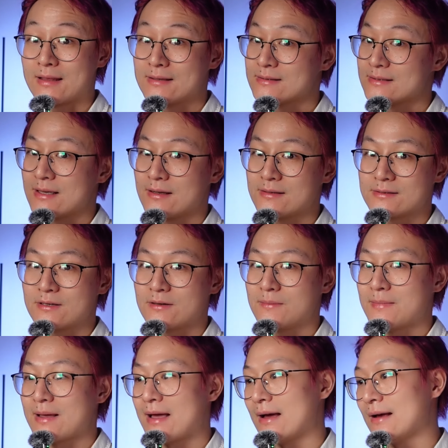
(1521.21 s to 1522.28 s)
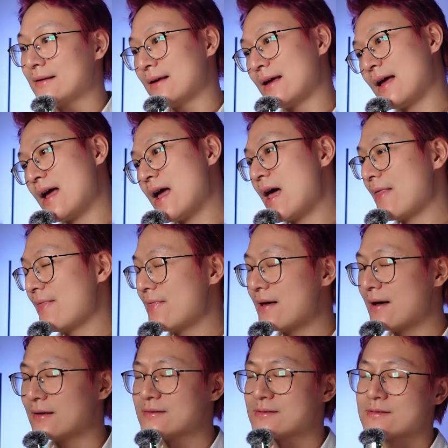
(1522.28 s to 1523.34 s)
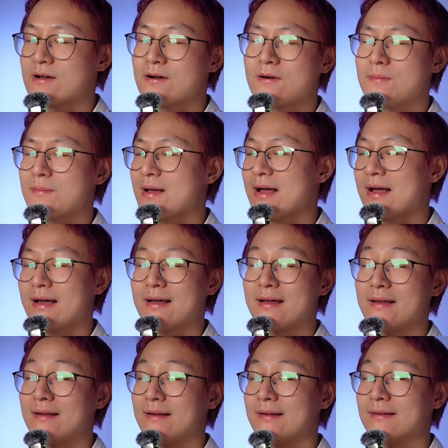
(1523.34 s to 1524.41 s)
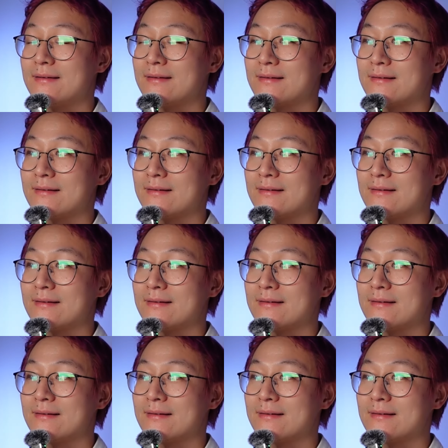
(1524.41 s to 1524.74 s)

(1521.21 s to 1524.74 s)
it's not so bad, not so bad.